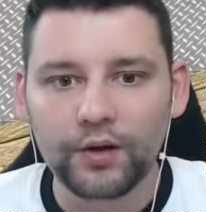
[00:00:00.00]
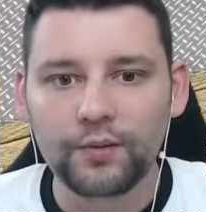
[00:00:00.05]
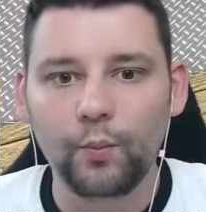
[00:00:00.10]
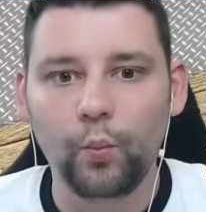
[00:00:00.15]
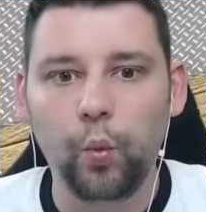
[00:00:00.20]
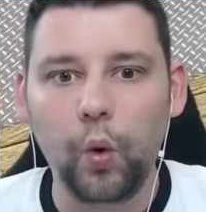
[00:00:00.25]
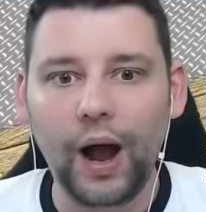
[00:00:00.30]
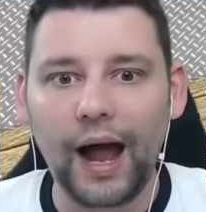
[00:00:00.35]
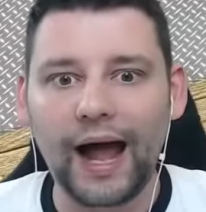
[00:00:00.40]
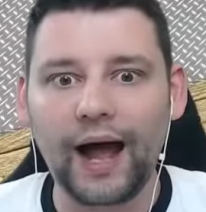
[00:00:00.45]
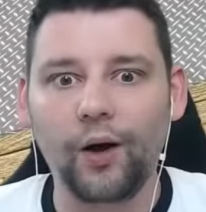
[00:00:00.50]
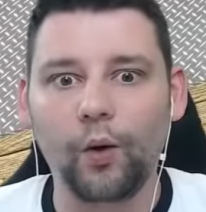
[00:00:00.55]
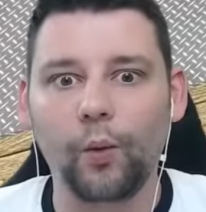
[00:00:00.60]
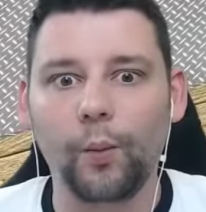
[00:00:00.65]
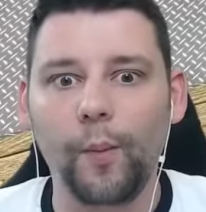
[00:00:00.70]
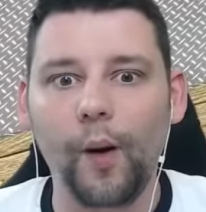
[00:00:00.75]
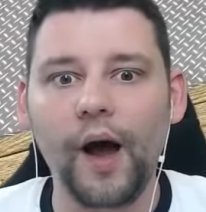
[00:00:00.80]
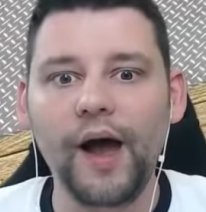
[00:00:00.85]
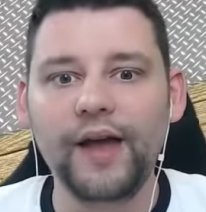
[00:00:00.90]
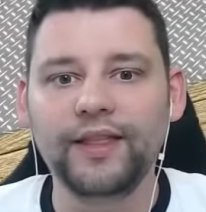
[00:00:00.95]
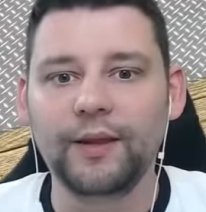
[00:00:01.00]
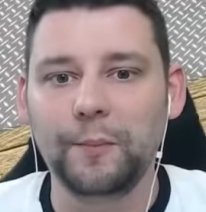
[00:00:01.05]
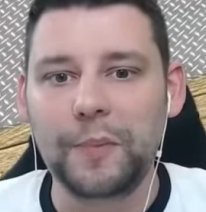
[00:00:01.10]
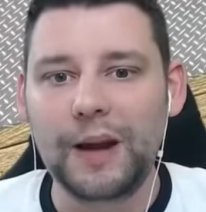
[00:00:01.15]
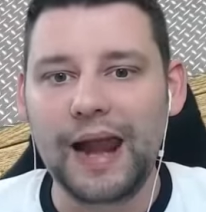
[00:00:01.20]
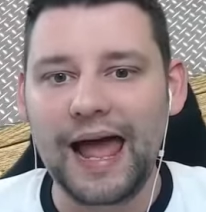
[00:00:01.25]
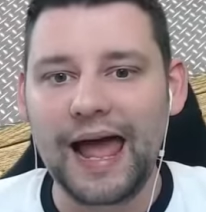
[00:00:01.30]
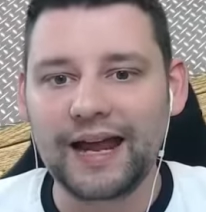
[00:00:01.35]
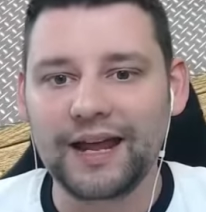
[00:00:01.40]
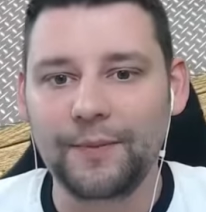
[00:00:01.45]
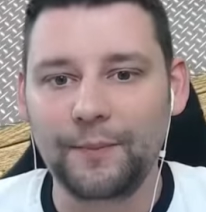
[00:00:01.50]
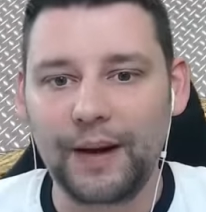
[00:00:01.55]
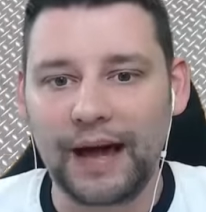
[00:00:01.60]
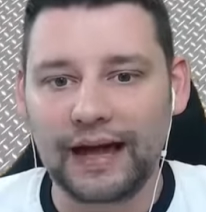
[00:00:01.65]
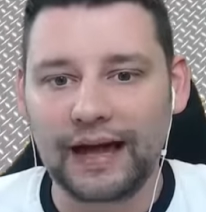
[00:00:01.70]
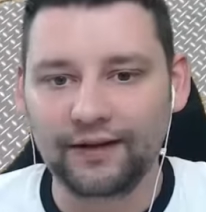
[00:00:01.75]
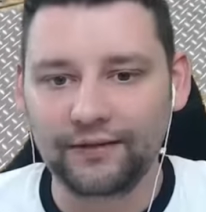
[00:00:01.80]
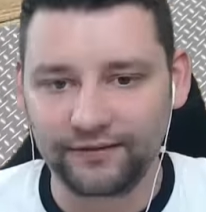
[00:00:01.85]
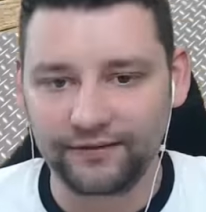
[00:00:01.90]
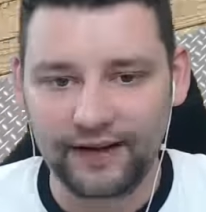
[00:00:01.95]
Wow, buy the Black
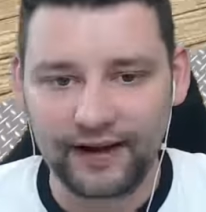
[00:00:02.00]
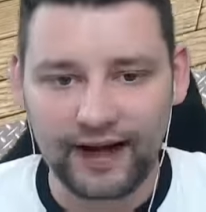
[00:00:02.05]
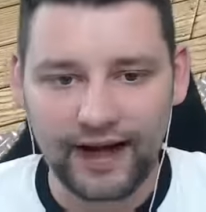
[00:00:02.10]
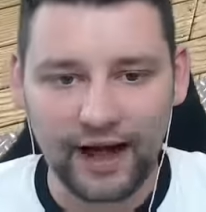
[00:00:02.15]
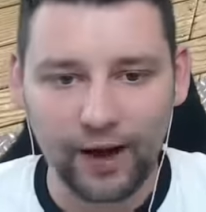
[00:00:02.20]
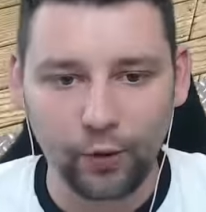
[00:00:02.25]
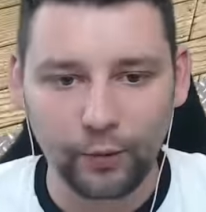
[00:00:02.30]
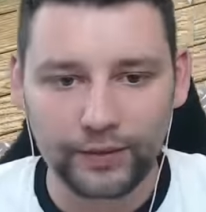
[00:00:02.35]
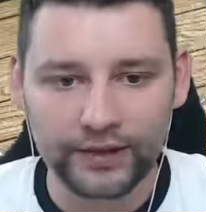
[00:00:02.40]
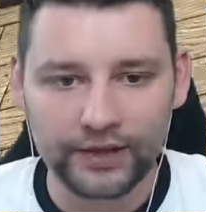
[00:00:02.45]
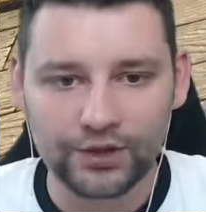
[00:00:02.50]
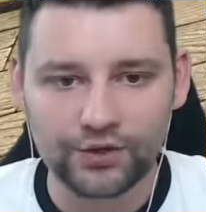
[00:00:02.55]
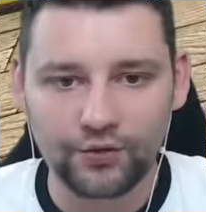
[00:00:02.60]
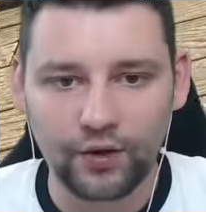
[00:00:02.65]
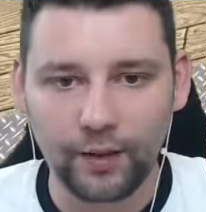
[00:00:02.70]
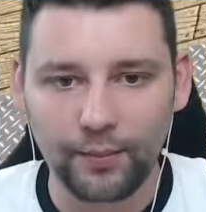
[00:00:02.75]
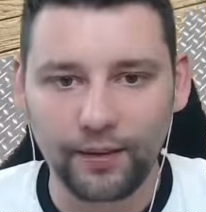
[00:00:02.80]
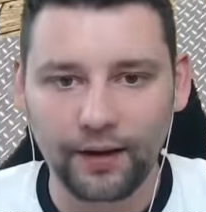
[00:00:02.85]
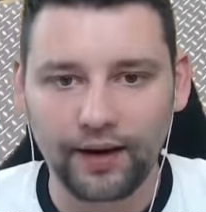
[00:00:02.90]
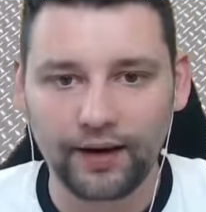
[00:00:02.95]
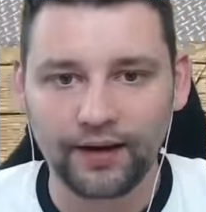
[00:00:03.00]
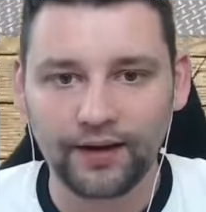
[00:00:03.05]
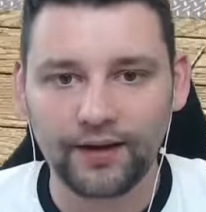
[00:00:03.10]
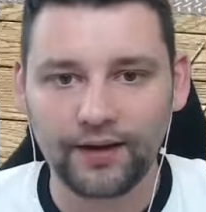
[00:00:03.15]
Panther helmet dropper.